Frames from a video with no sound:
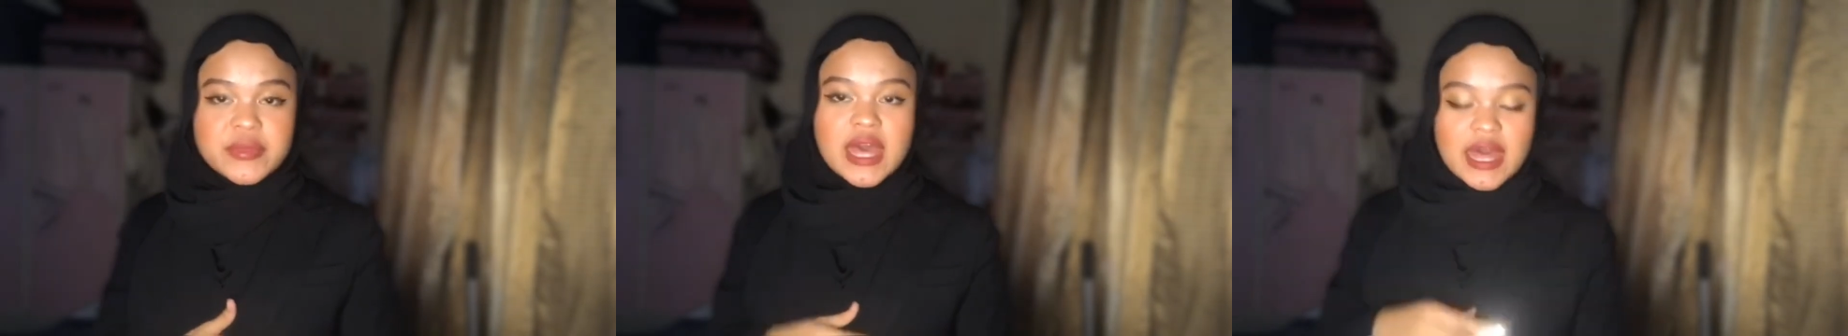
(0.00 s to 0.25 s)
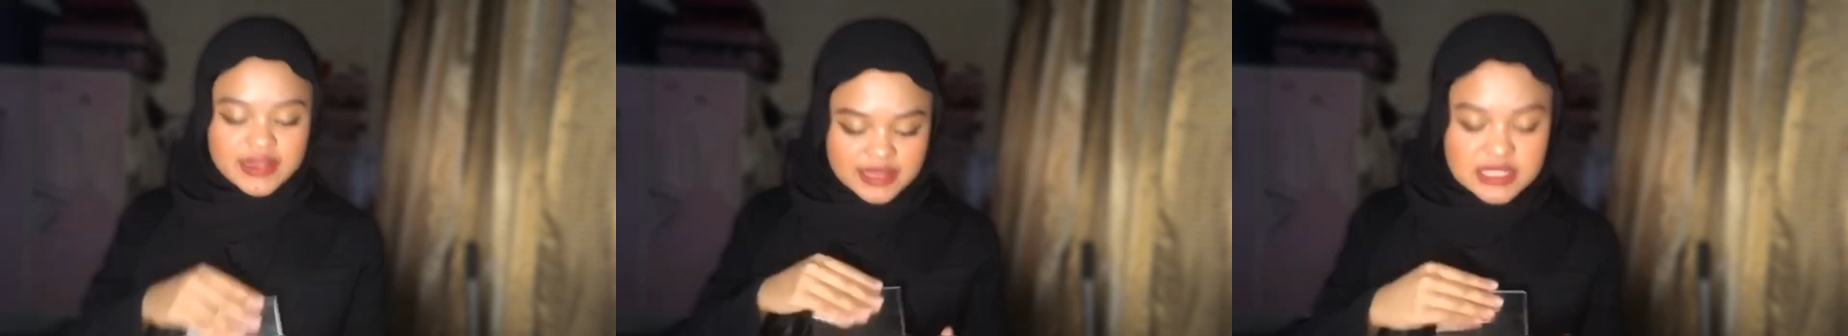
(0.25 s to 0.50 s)

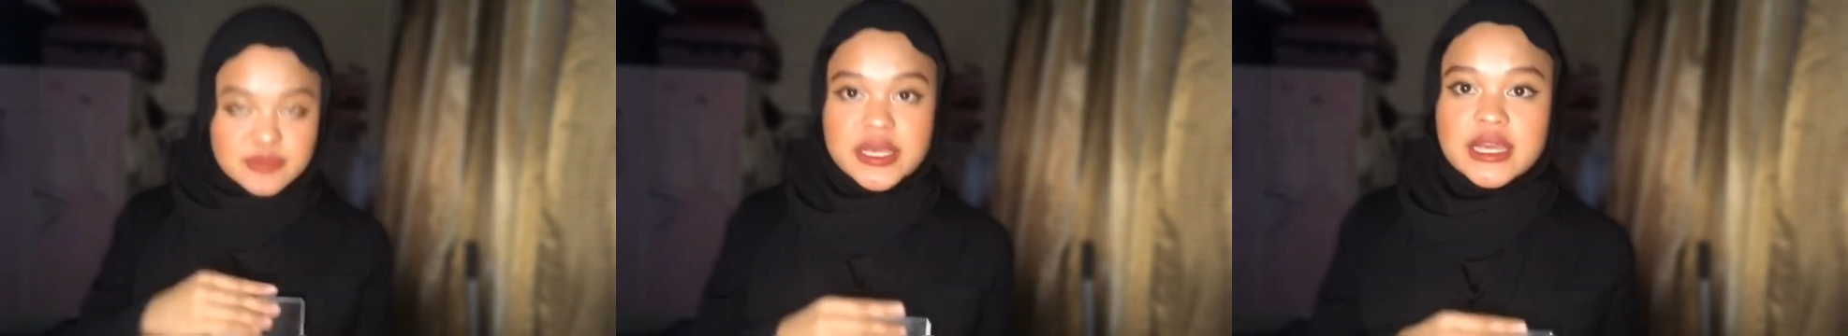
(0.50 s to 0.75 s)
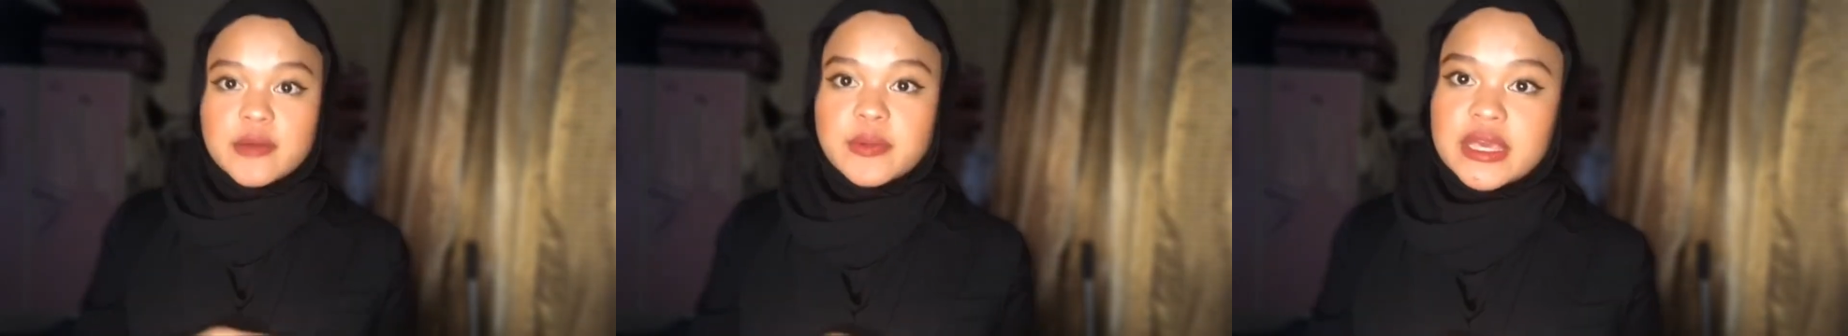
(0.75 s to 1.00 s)
And this
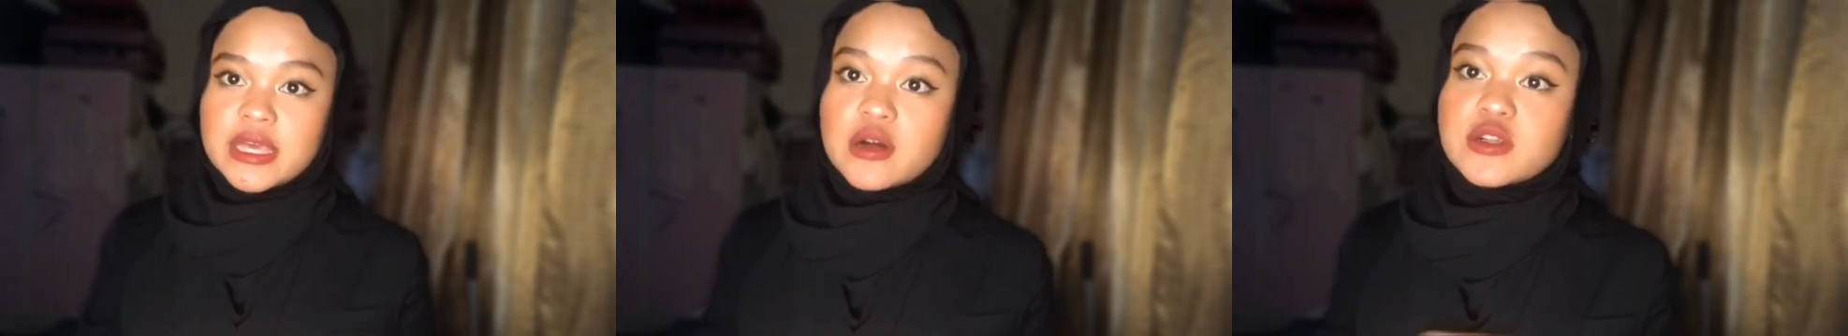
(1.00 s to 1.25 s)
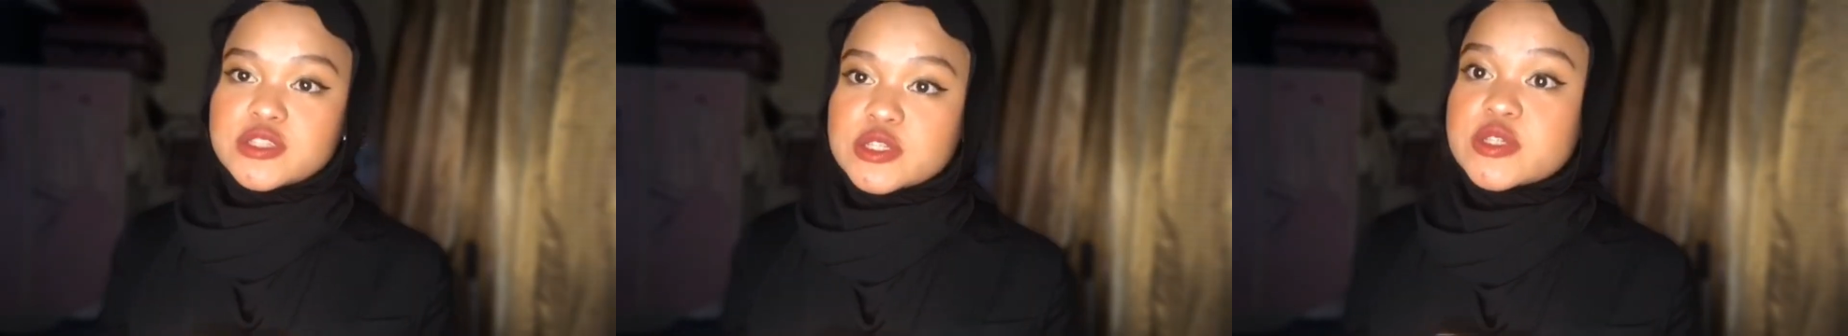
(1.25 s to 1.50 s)
makeup kit
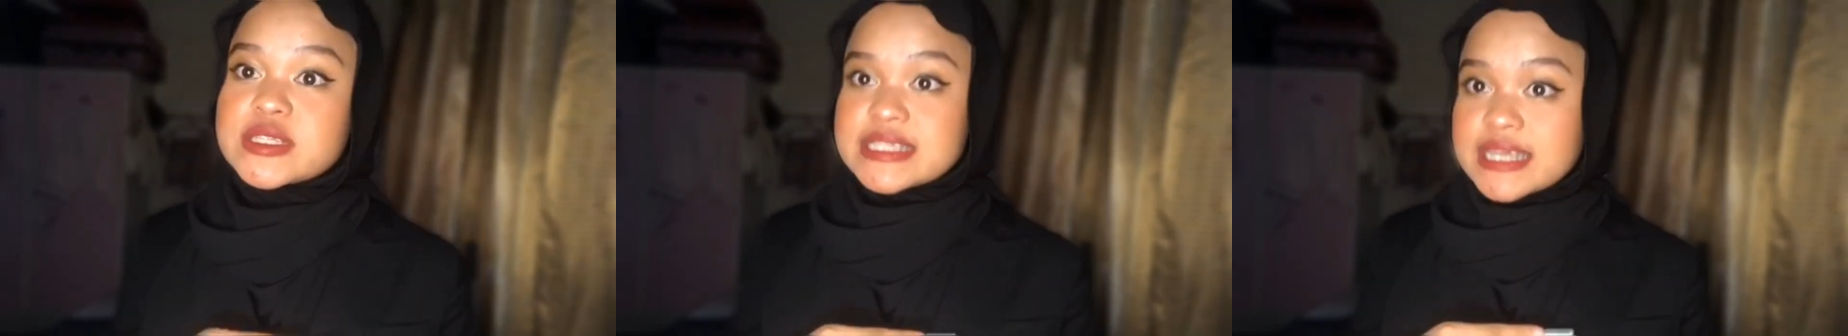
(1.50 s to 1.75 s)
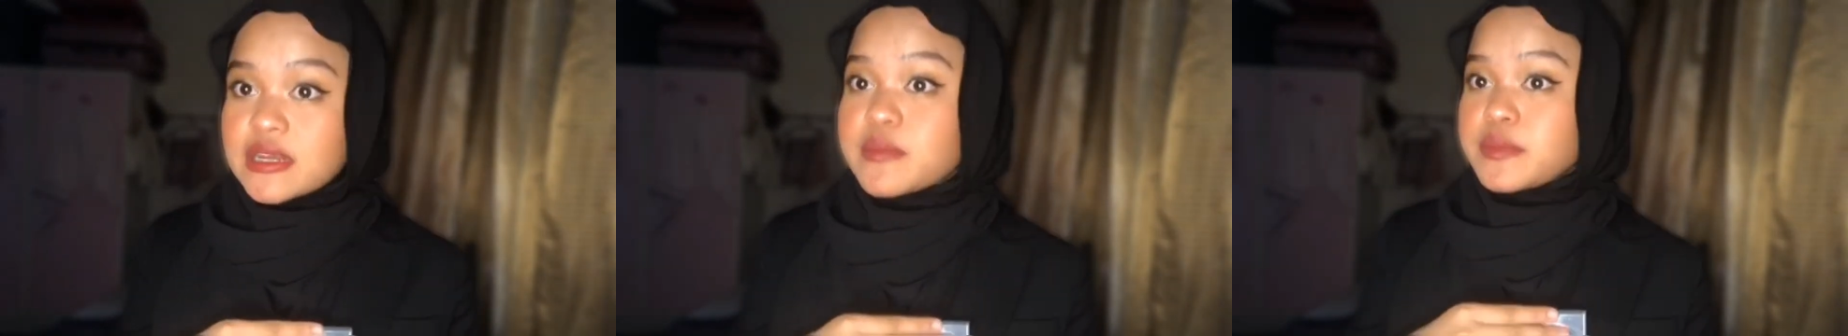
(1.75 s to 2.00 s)
also
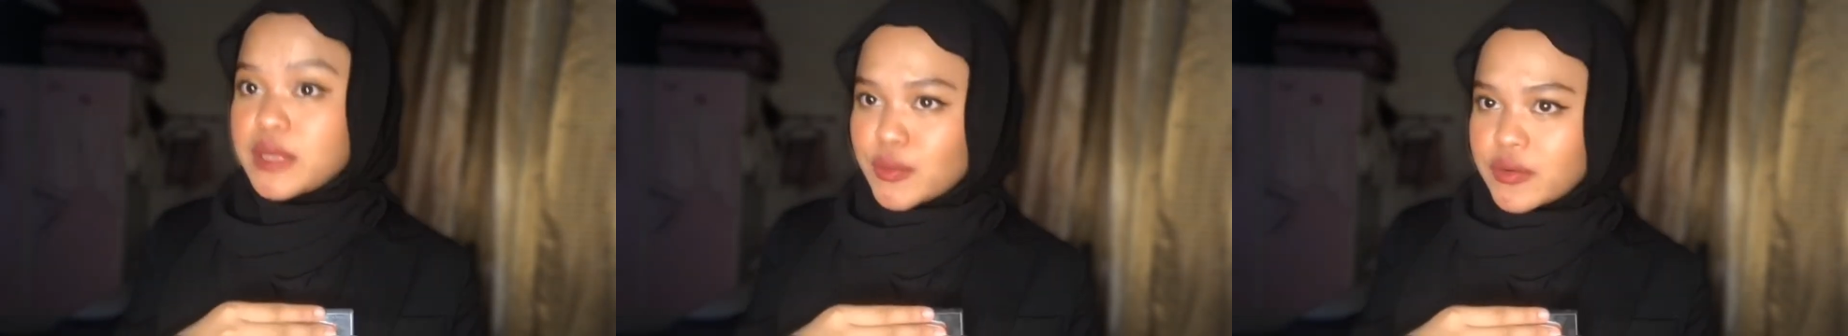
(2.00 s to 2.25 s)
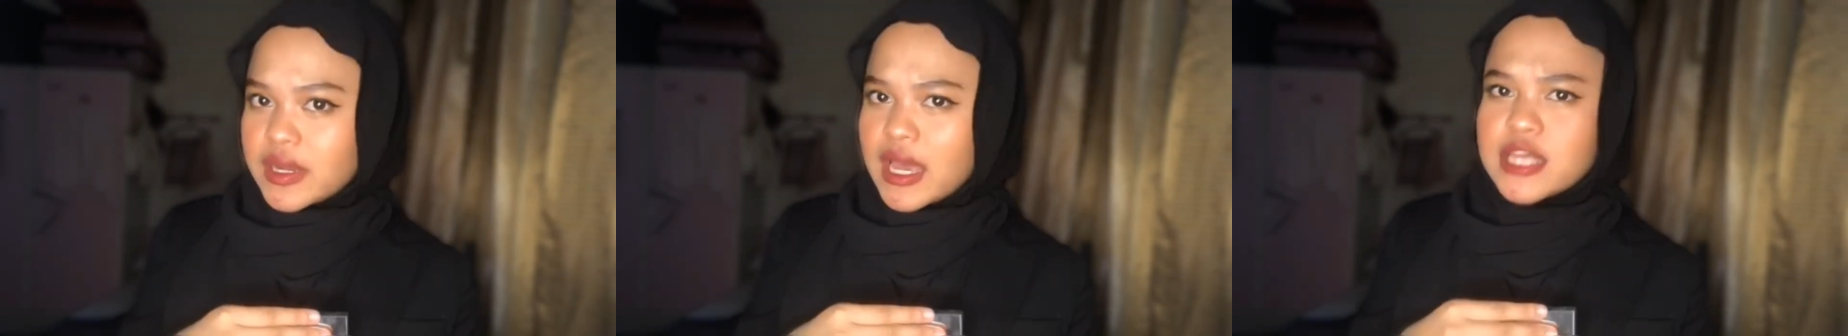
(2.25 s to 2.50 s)
contains a
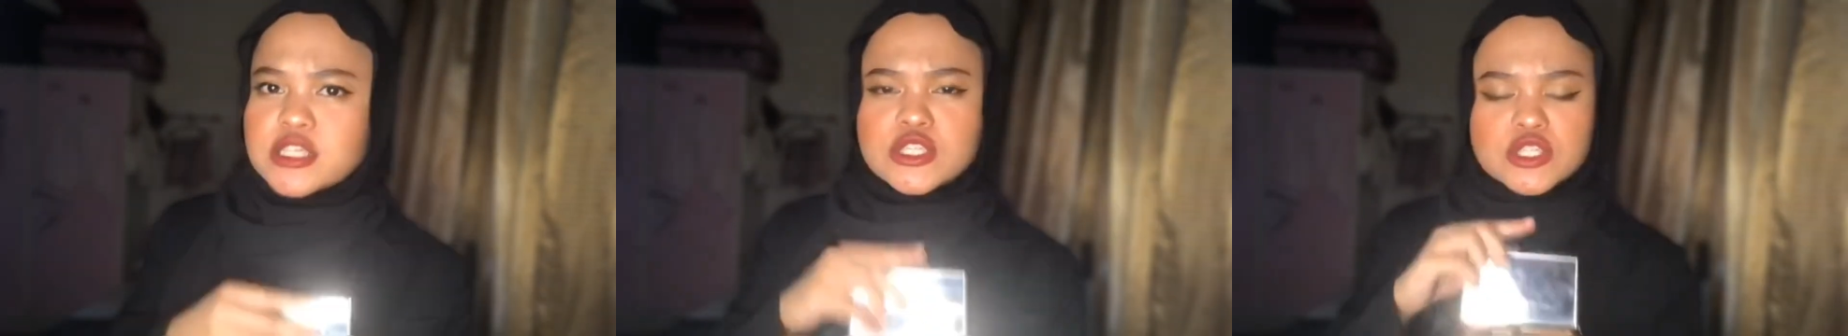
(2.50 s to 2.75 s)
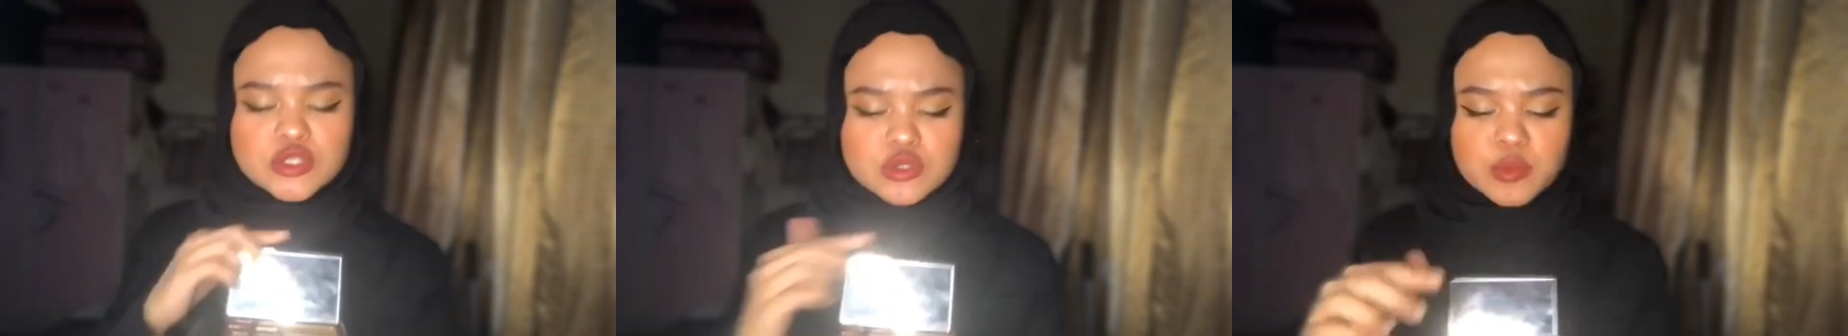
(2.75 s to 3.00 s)
mirror and
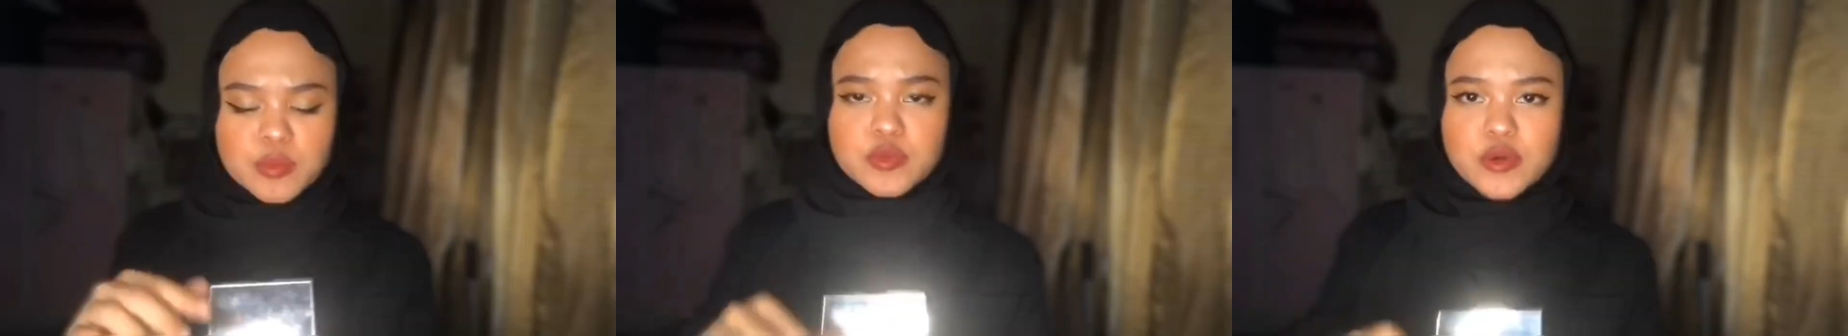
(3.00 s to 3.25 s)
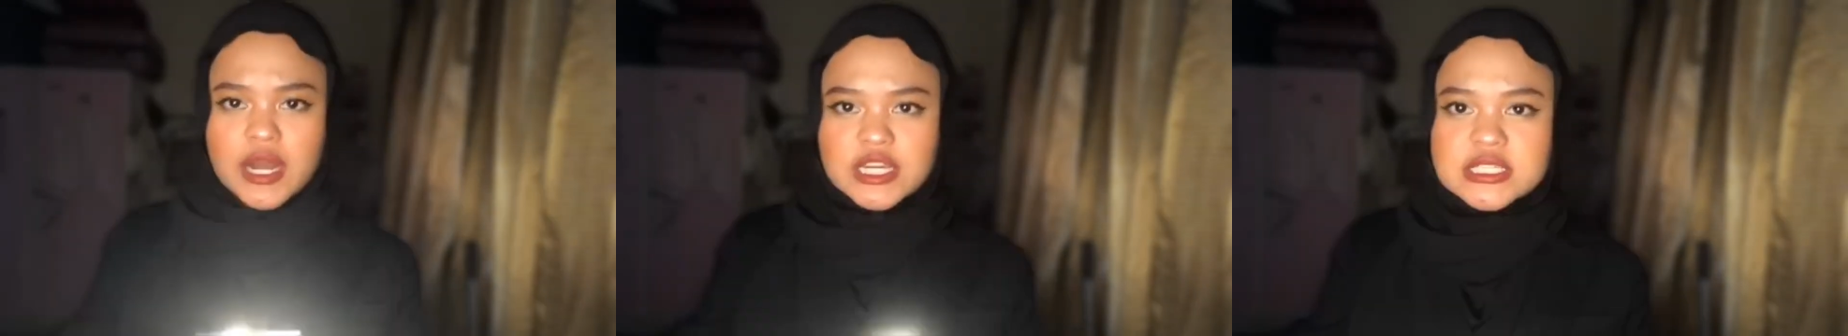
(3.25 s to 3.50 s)
2
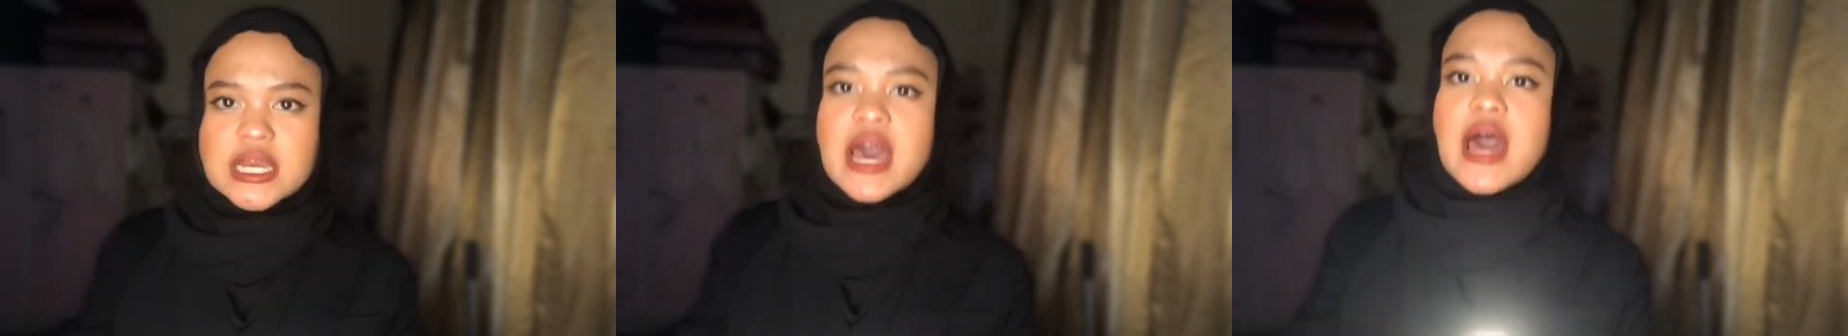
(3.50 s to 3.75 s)
brushes,